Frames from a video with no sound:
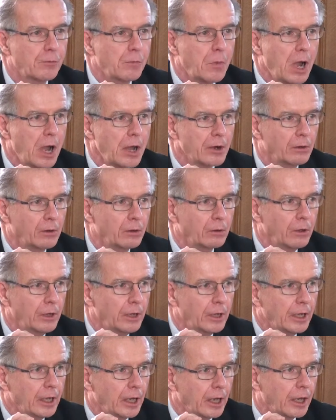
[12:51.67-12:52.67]
a model
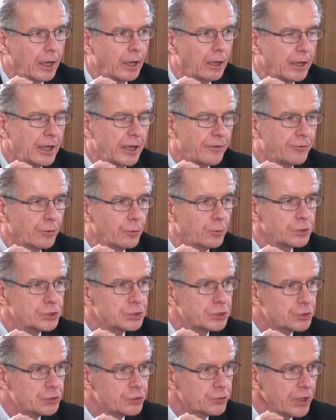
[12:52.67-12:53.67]
if it was
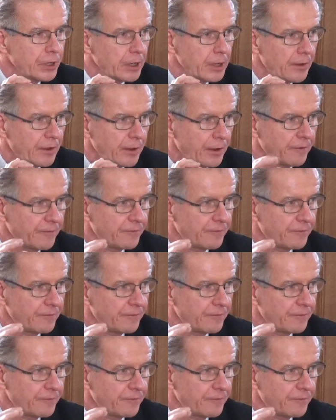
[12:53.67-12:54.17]
strict,